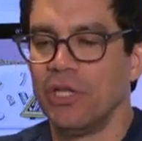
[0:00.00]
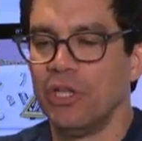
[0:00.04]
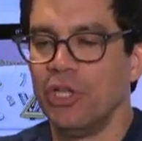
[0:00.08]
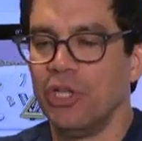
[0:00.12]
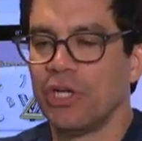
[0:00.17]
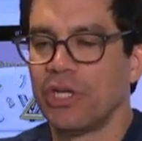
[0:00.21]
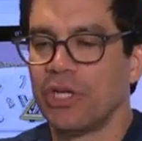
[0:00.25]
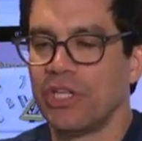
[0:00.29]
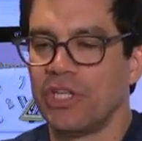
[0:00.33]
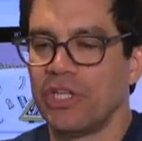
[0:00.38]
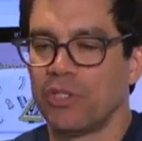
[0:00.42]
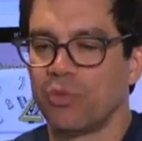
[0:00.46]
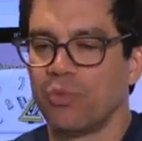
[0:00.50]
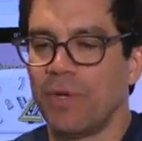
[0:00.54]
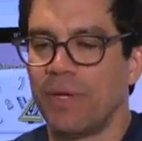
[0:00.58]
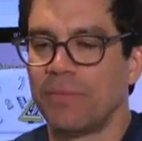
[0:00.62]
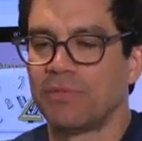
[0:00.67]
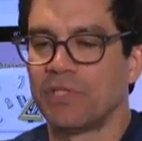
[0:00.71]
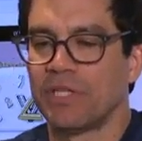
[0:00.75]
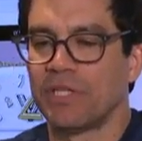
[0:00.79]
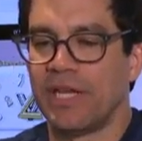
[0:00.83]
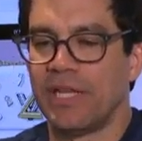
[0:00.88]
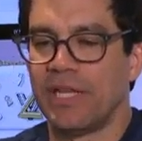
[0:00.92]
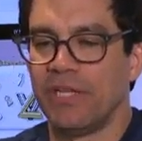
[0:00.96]
Look at this
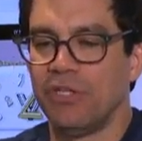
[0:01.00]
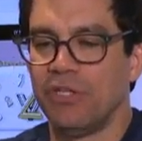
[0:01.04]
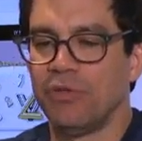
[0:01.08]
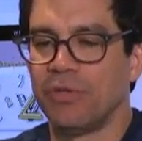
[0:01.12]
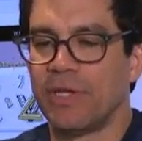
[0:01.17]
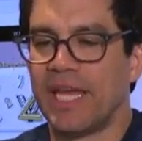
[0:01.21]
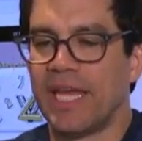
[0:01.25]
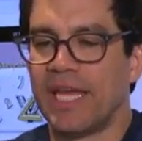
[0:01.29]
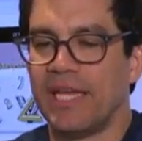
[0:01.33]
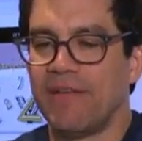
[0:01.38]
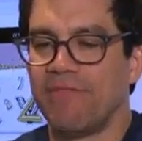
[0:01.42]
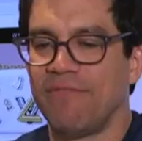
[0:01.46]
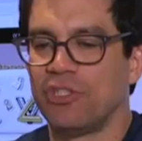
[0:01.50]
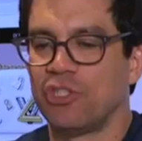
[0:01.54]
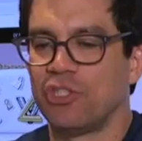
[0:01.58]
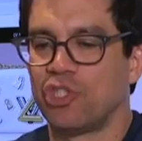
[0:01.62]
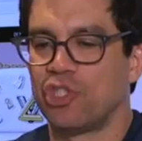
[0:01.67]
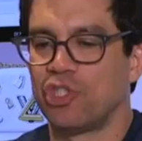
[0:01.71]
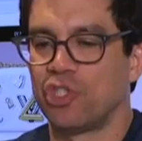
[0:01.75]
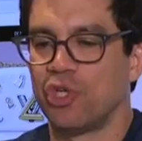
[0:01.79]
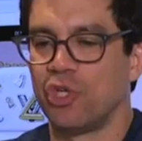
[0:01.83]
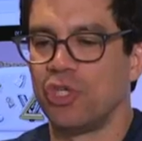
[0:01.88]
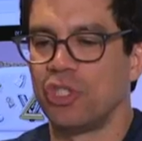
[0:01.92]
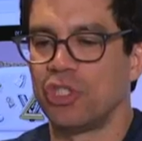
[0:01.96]
website. You can't even
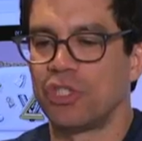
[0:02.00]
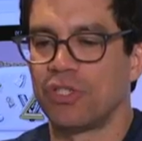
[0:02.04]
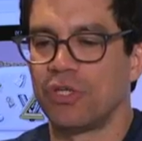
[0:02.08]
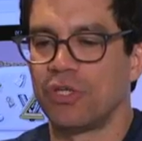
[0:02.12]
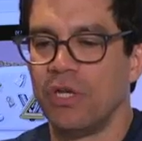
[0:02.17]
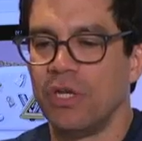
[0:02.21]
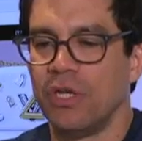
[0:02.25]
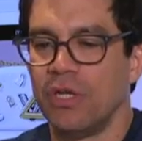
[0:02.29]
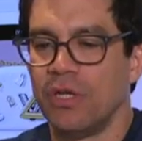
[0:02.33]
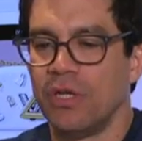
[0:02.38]
search.